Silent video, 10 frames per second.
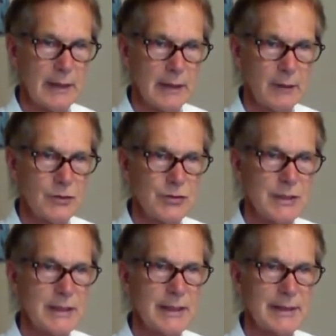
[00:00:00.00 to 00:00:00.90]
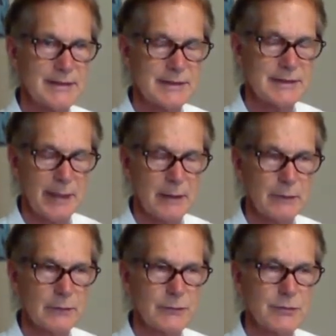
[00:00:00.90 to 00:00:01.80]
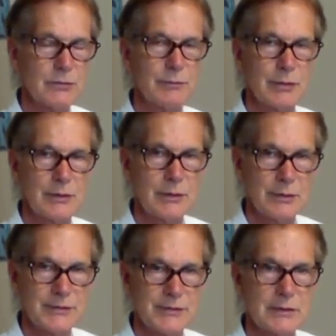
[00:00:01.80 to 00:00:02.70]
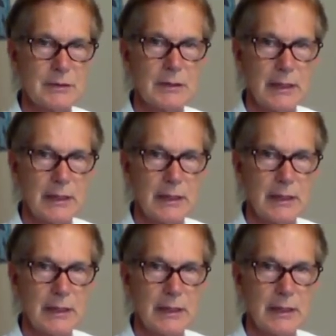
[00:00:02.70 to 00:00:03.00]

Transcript: energy expelled to produce